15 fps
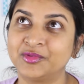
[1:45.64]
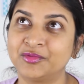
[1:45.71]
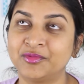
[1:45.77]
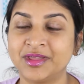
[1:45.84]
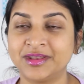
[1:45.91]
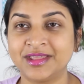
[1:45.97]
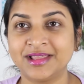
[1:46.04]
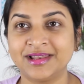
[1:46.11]

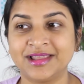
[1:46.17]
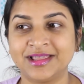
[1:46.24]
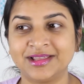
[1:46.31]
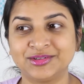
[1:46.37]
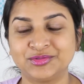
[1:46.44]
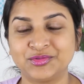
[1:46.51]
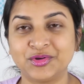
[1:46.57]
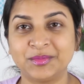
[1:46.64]
when I like
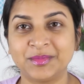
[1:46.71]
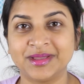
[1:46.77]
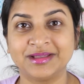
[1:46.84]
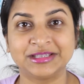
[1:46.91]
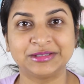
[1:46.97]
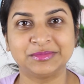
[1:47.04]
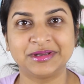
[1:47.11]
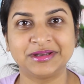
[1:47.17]
showed my
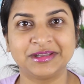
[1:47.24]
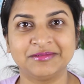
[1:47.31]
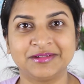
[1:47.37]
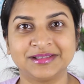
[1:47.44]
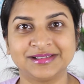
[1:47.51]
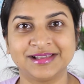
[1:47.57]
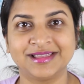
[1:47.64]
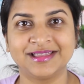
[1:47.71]
husband, he
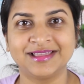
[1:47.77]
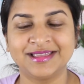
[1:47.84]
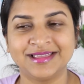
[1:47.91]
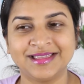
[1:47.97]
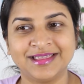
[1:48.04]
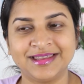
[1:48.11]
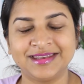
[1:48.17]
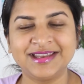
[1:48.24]
was like,
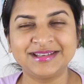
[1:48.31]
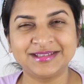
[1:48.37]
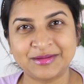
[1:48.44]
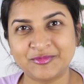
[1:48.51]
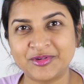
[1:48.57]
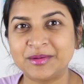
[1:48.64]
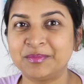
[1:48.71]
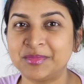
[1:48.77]
did
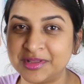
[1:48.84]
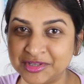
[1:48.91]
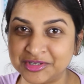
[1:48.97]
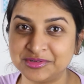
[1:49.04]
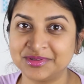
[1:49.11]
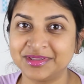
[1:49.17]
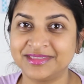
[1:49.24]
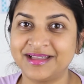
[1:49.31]
someone punch
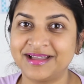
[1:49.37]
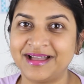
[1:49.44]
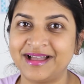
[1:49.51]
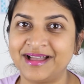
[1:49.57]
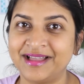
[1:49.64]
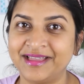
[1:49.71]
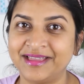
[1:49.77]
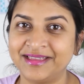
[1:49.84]
you in the
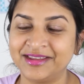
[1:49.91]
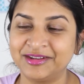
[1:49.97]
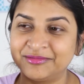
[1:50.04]
eye?